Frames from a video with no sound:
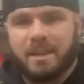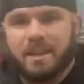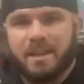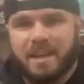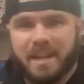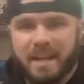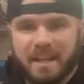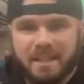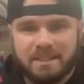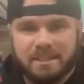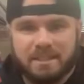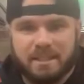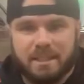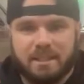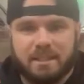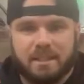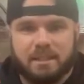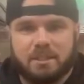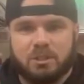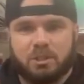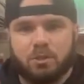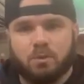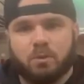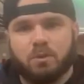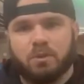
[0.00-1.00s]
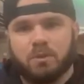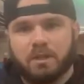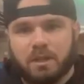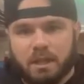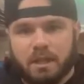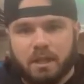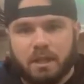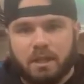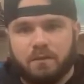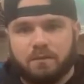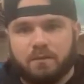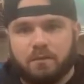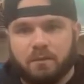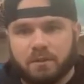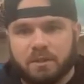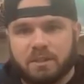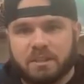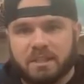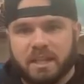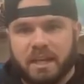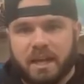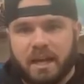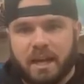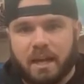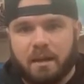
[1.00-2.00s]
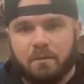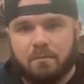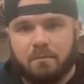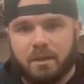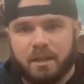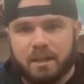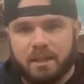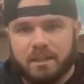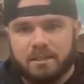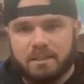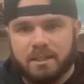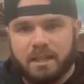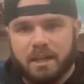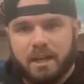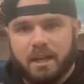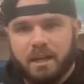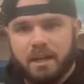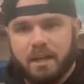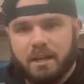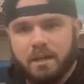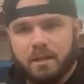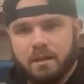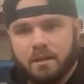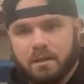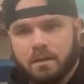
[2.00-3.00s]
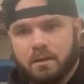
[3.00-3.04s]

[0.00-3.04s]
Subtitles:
next thing that you will need for this game is a